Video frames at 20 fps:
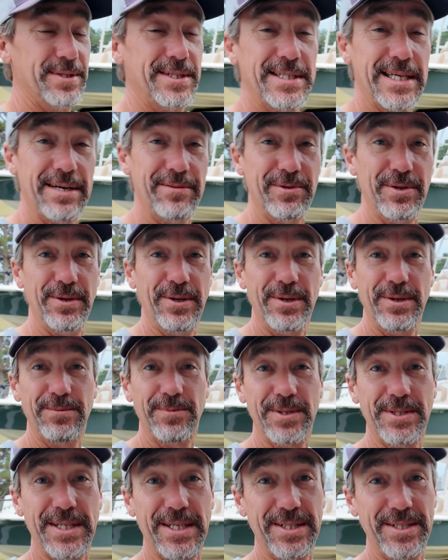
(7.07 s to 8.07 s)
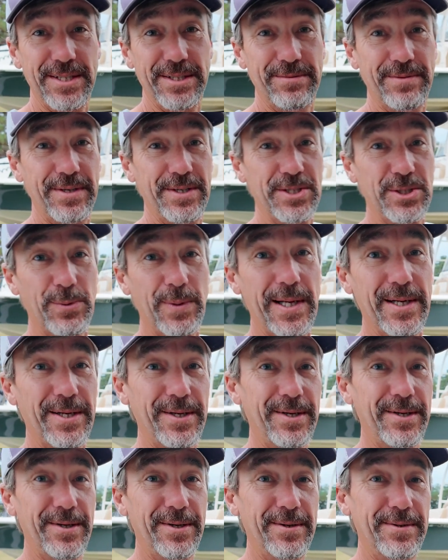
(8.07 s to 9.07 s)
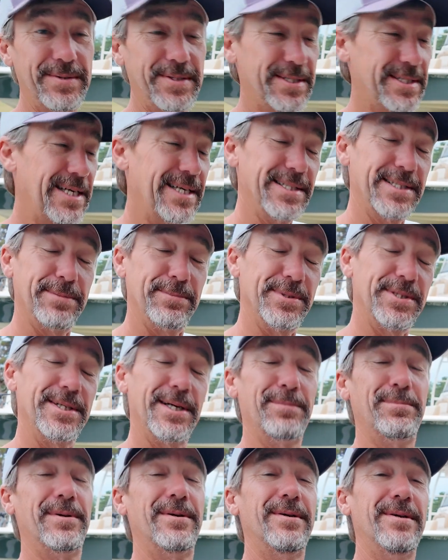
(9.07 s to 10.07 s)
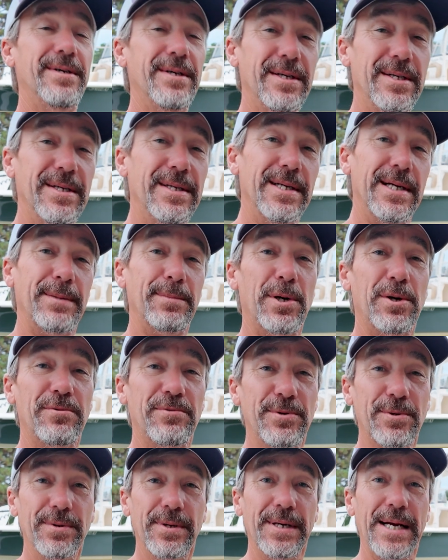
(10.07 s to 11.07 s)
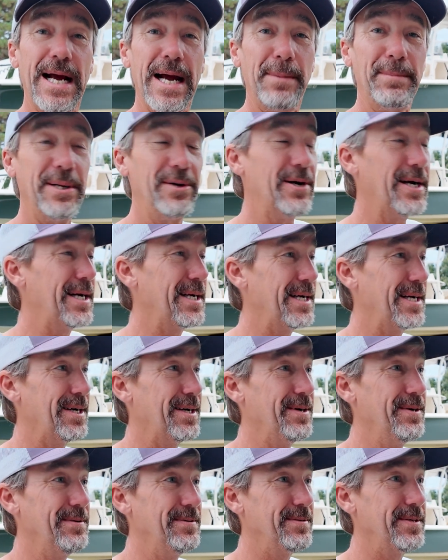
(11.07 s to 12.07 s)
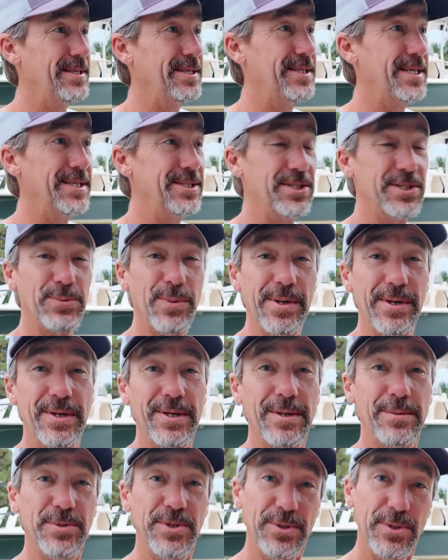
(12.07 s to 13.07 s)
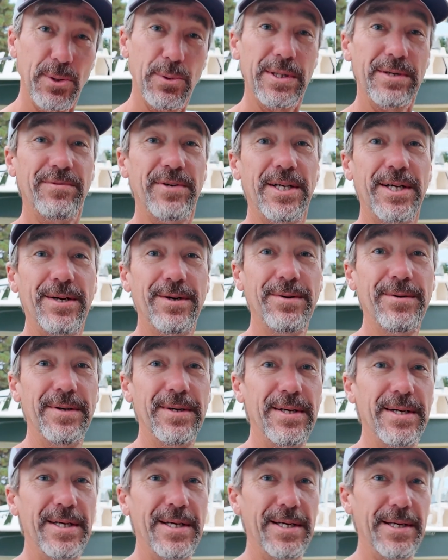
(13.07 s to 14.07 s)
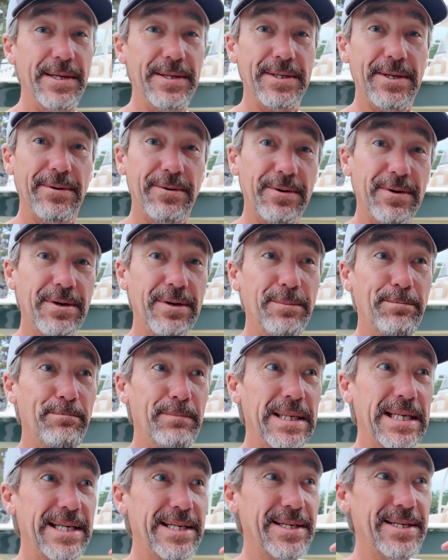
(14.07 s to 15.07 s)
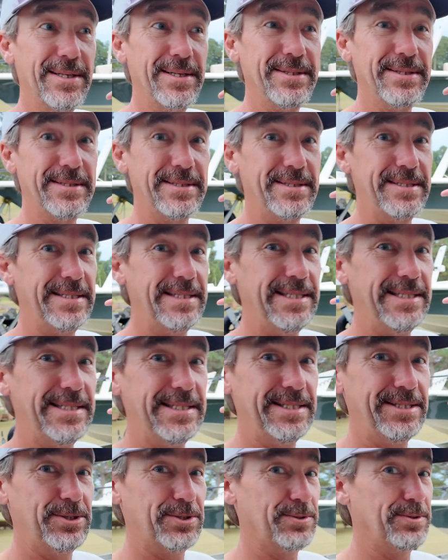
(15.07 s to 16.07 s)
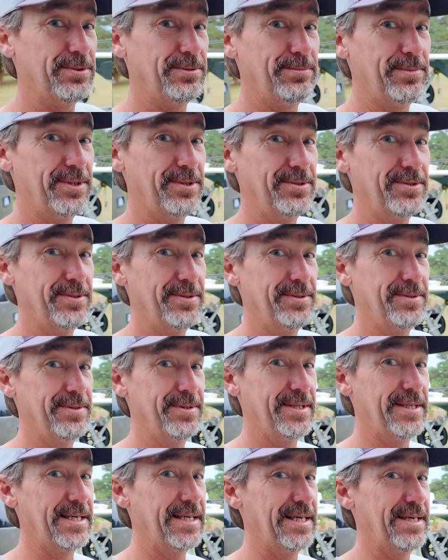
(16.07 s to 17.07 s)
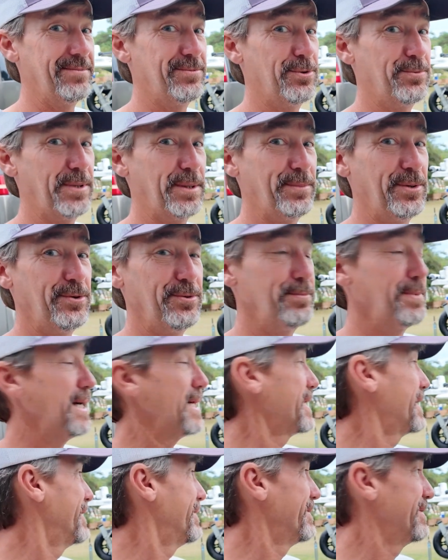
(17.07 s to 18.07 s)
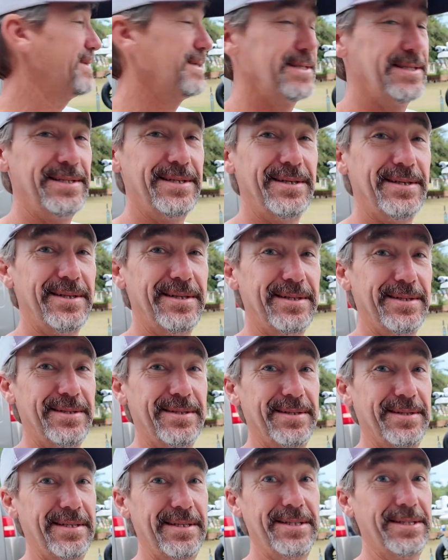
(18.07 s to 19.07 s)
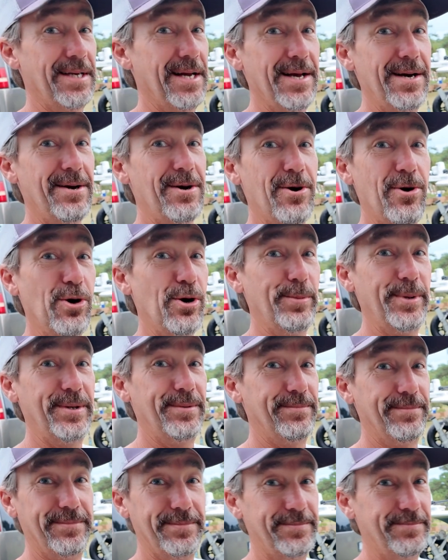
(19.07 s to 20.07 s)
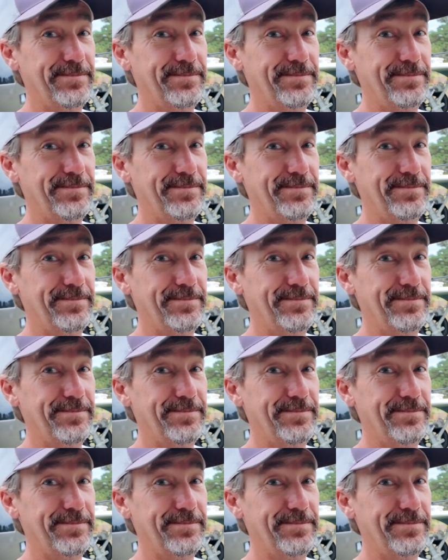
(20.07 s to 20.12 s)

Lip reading: this afternoon, which I just finished a while ago. Just got some supper. I'm all full and happy right now, and I just wanted to come shoot a quick video talking about the trolling motor that I have on my boat back here. It's not a Garmin,